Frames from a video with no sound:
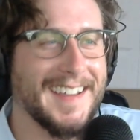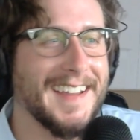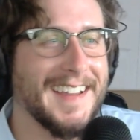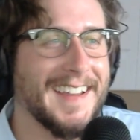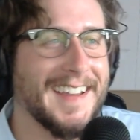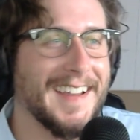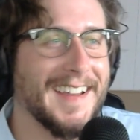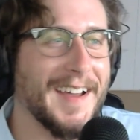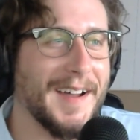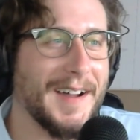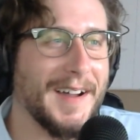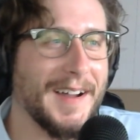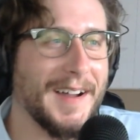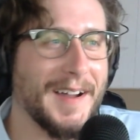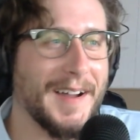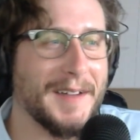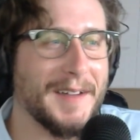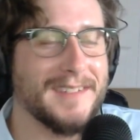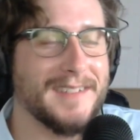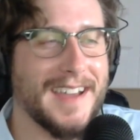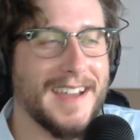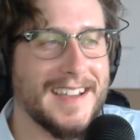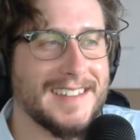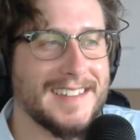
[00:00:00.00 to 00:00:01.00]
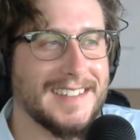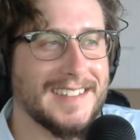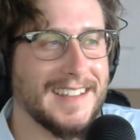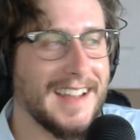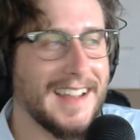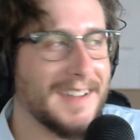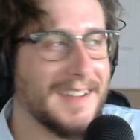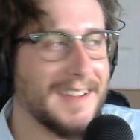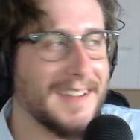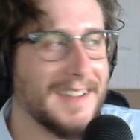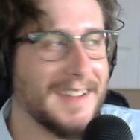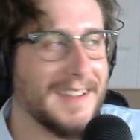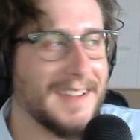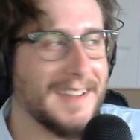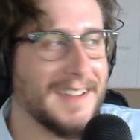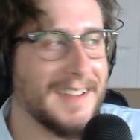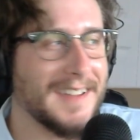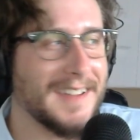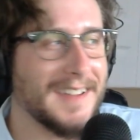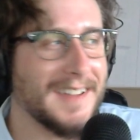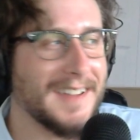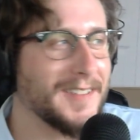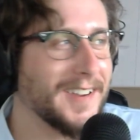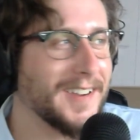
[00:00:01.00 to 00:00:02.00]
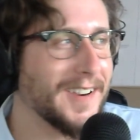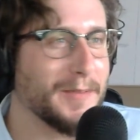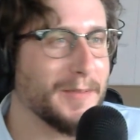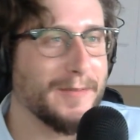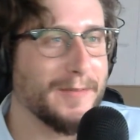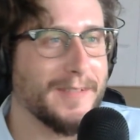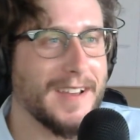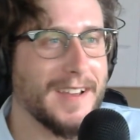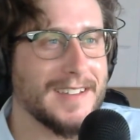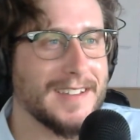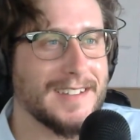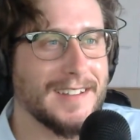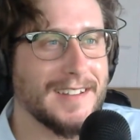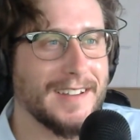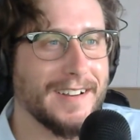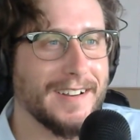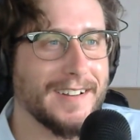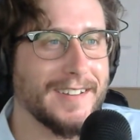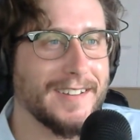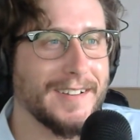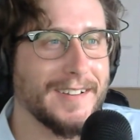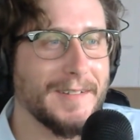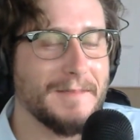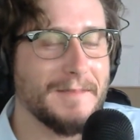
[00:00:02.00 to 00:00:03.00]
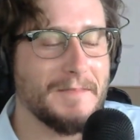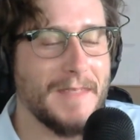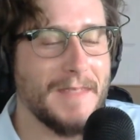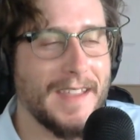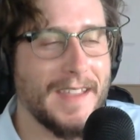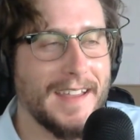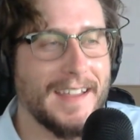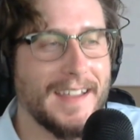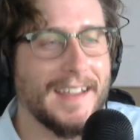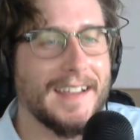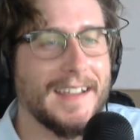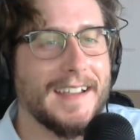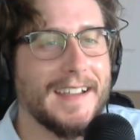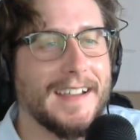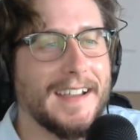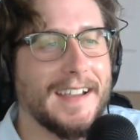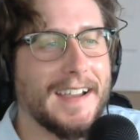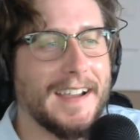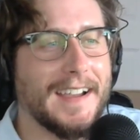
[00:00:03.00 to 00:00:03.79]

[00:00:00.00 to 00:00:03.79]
A vest. They have their bulletproof vest in there too.